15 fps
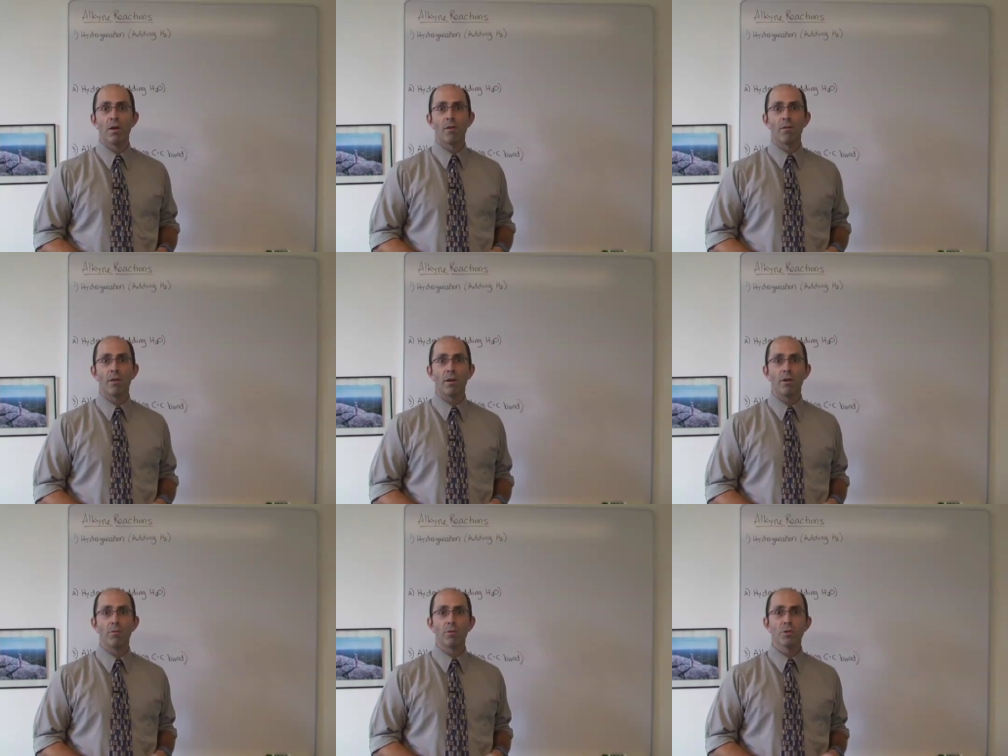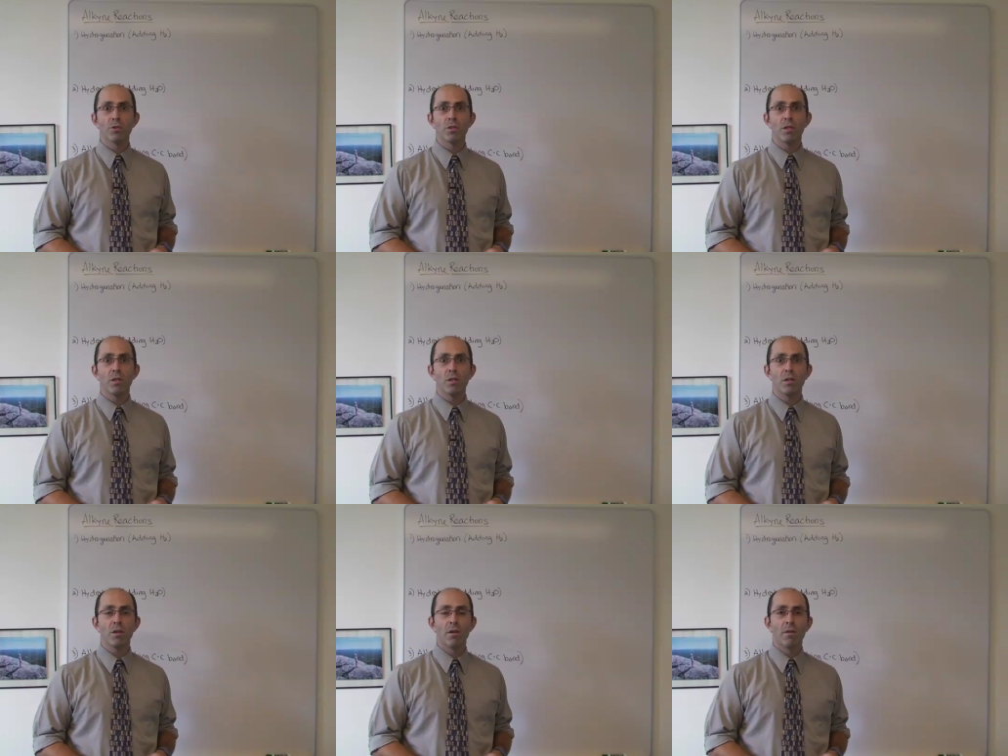All right? And we'll
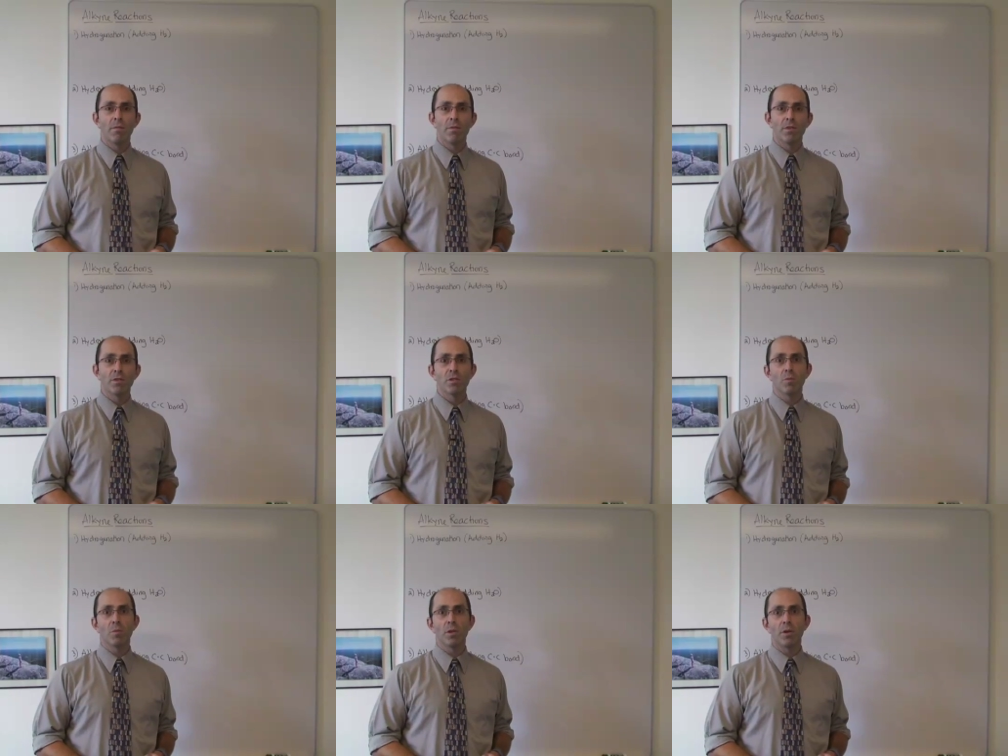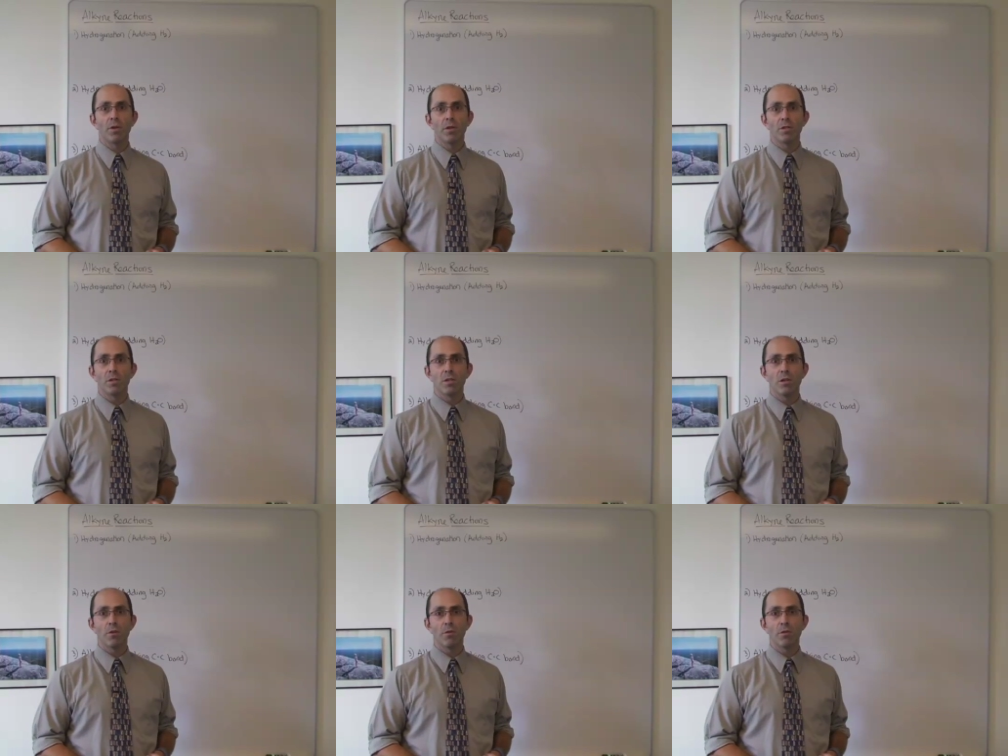see the similarities
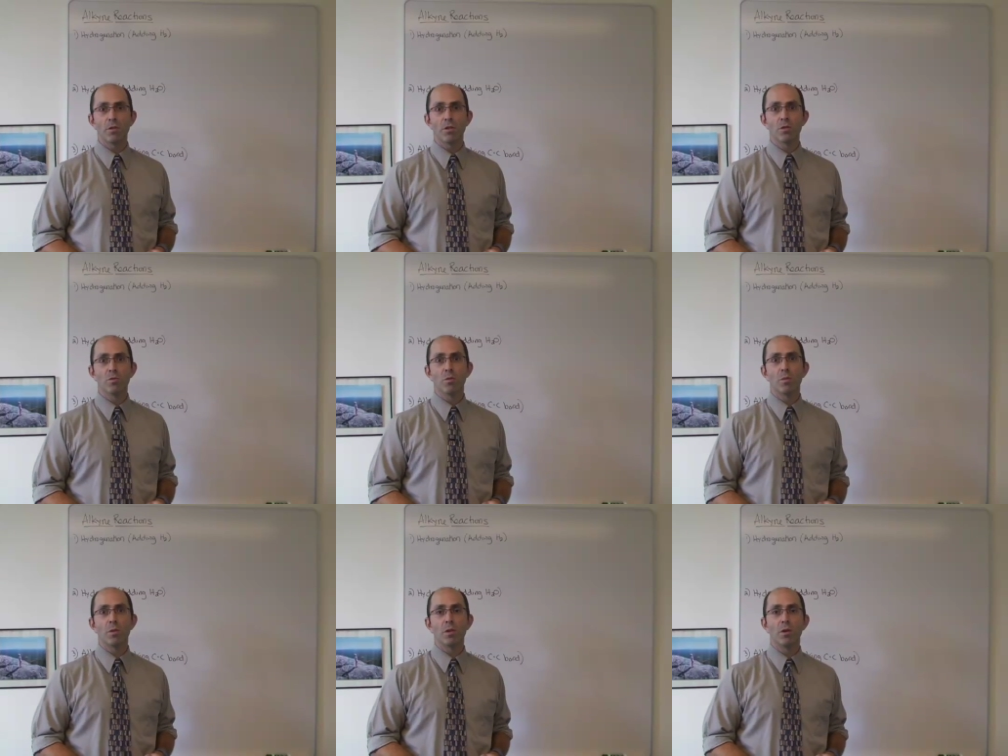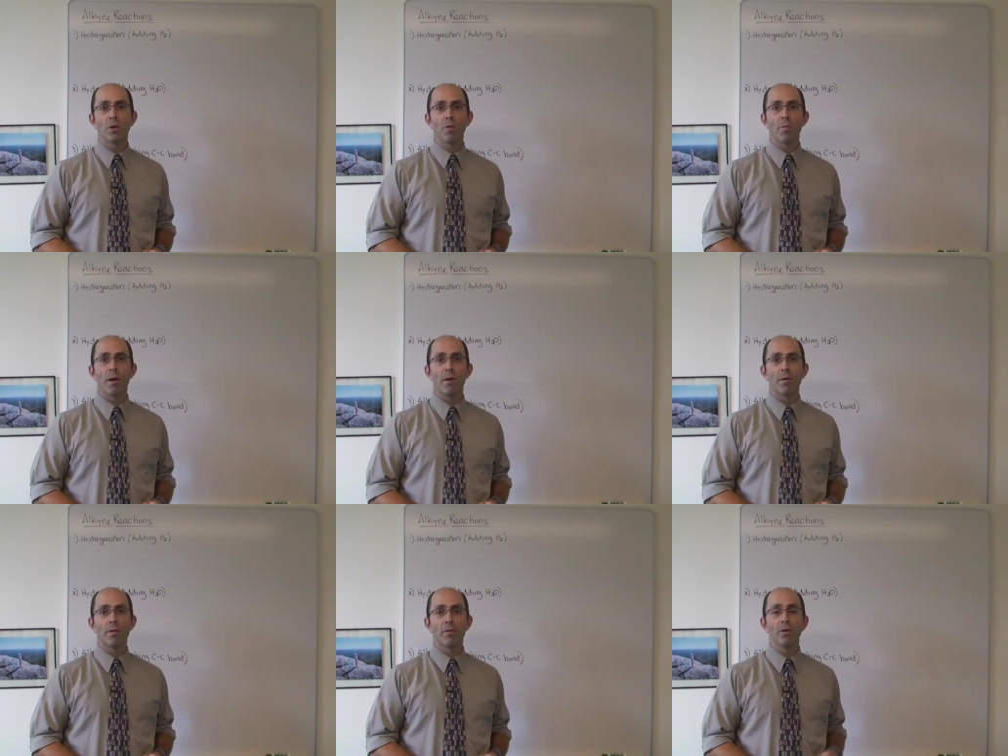and differences when we look at
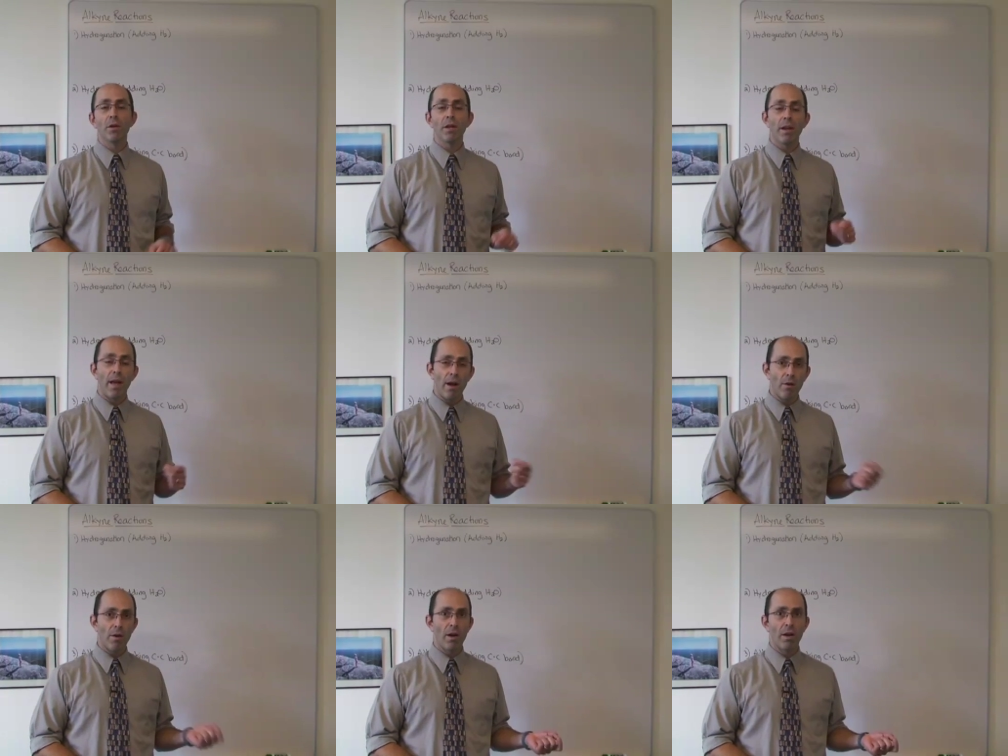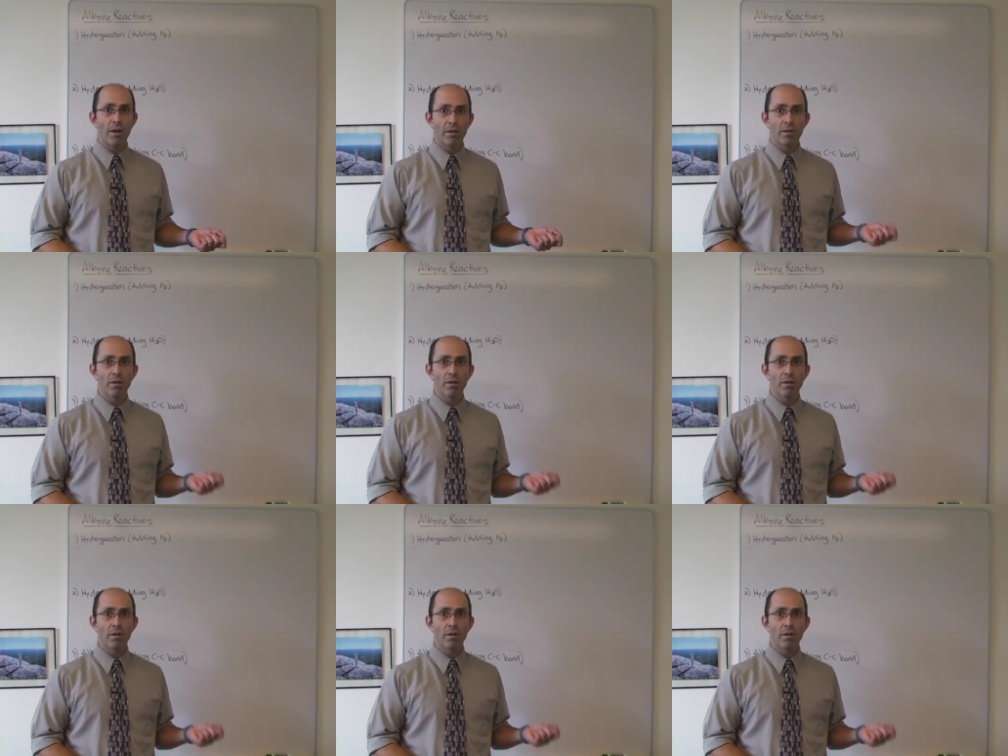alkyne